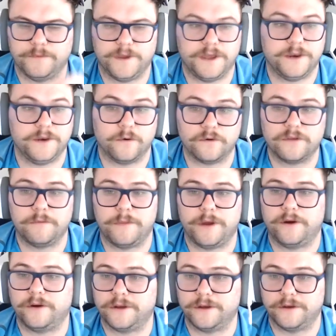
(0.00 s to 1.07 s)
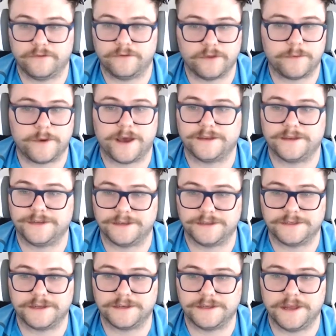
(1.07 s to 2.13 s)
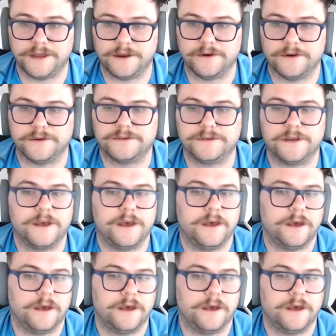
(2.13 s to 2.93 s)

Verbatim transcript: in North America for the past like 60 years,